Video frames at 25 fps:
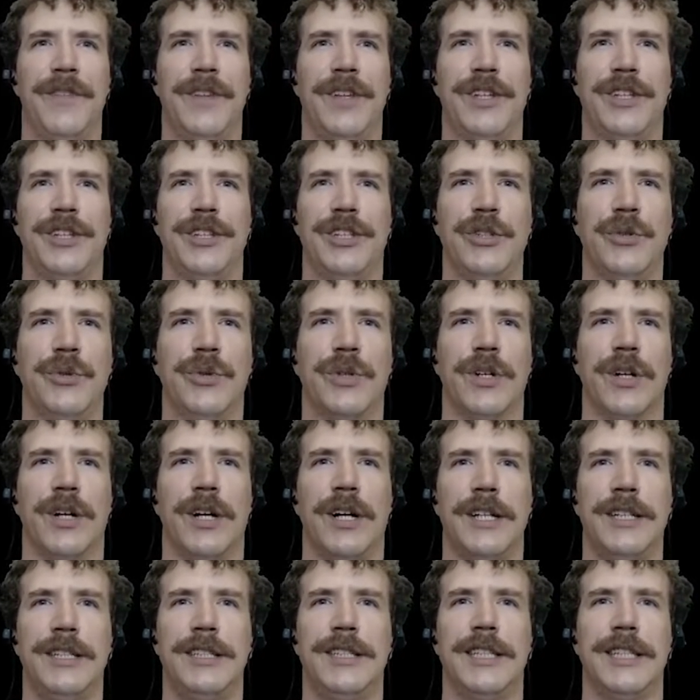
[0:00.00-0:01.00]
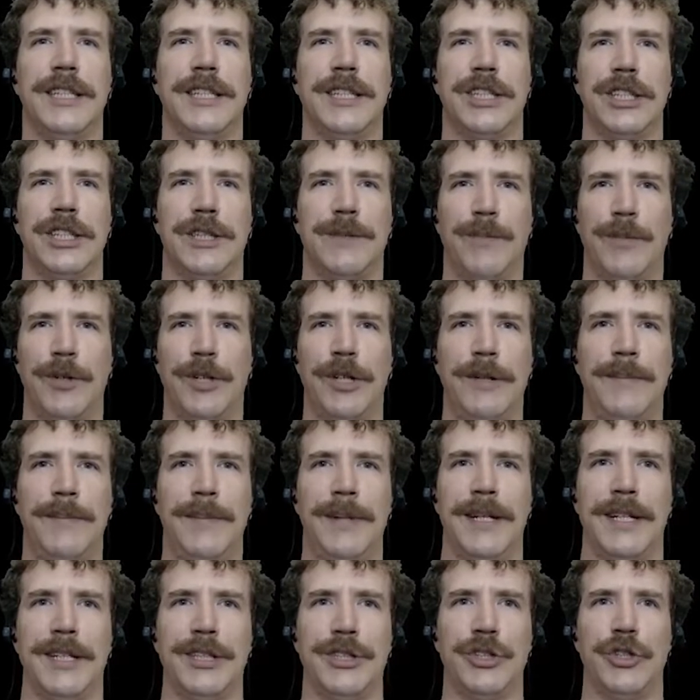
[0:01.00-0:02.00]
You are hunting a small
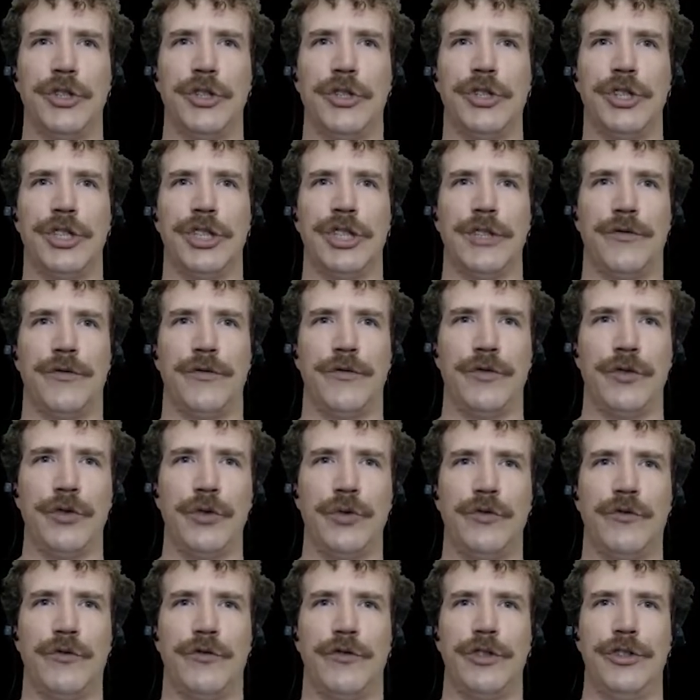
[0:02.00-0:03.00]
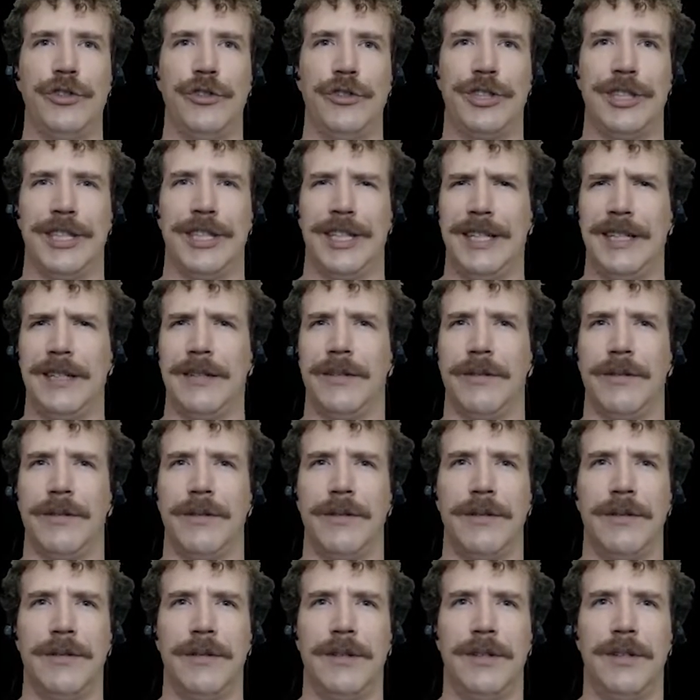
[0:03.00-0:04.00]
monster to get food for your town.
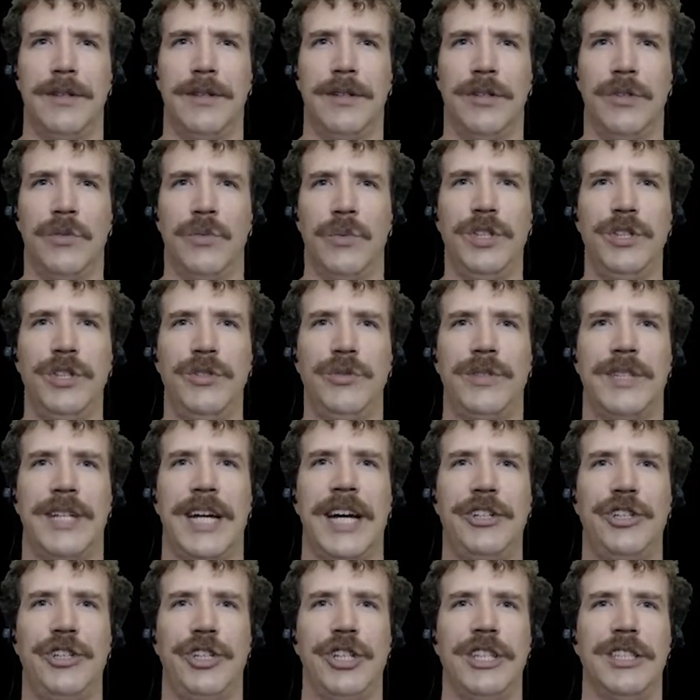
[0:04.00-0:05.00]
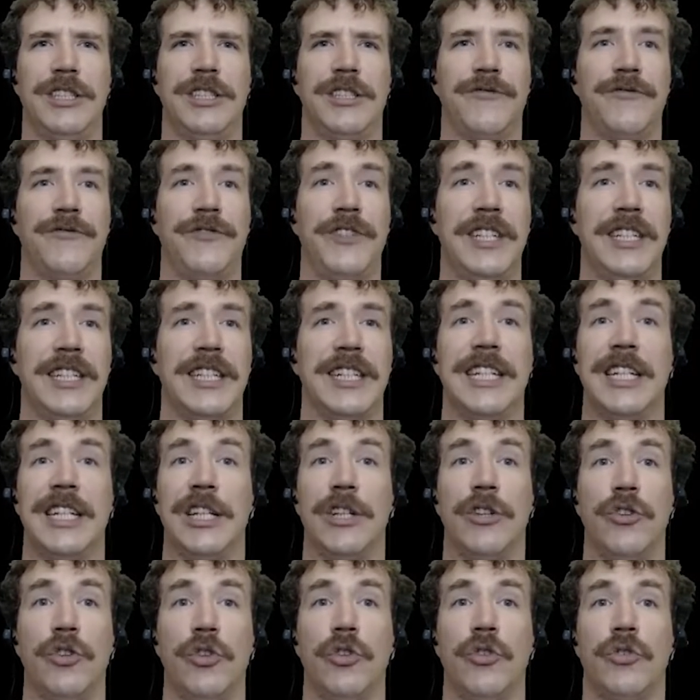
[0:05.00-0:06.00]
When you catch it and defeat it,
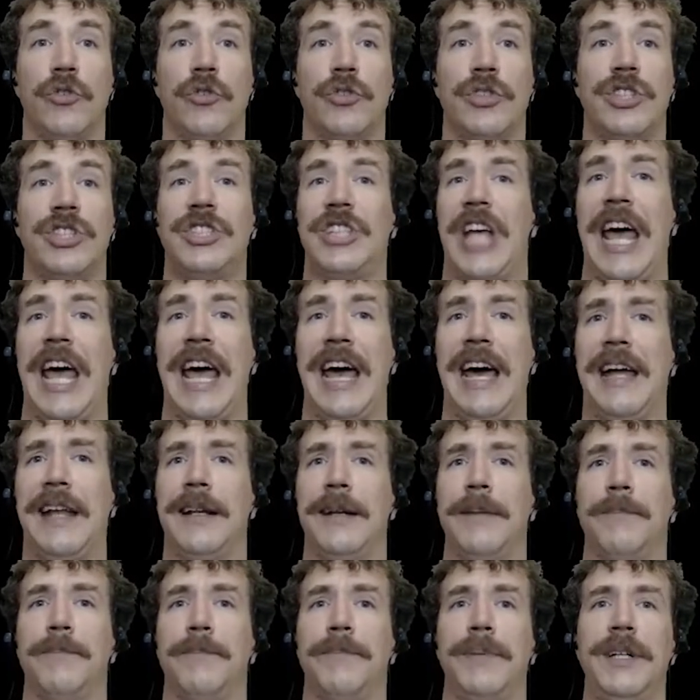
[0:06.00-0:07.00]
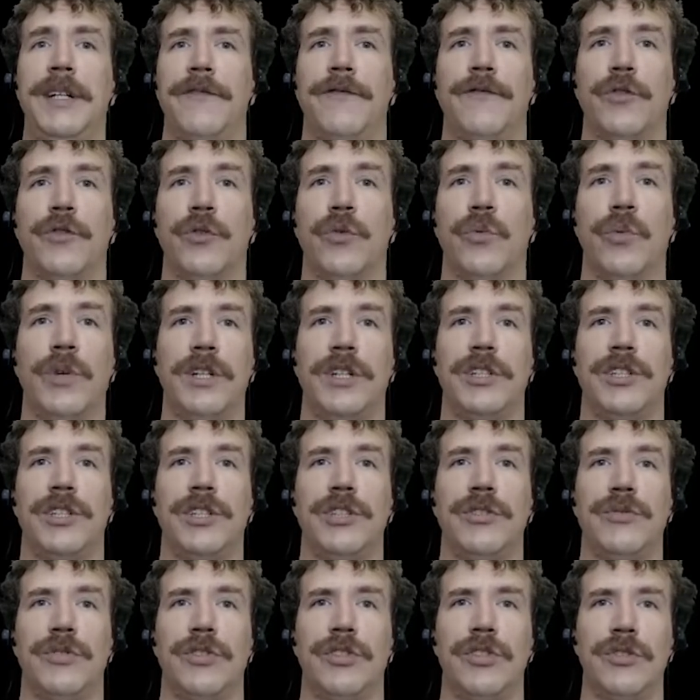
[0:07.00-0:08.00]
it looks sad and pitiful. What
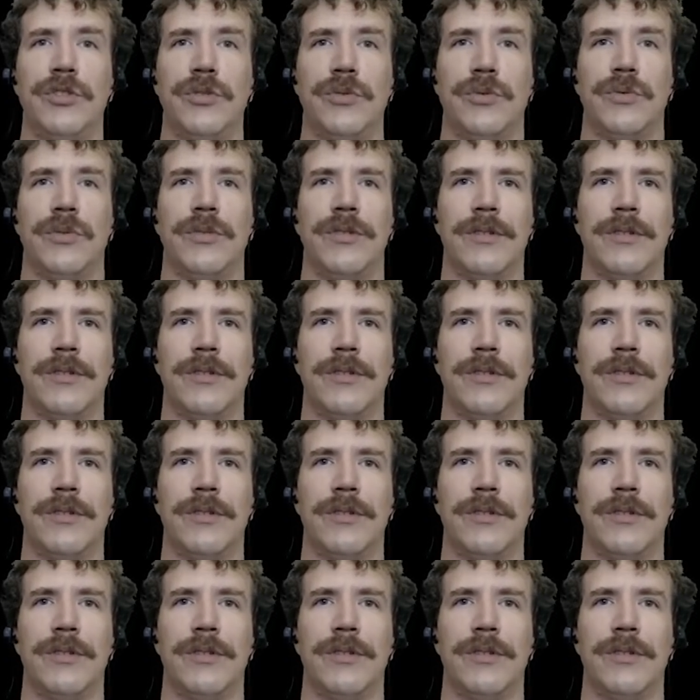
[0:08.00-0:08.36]
do?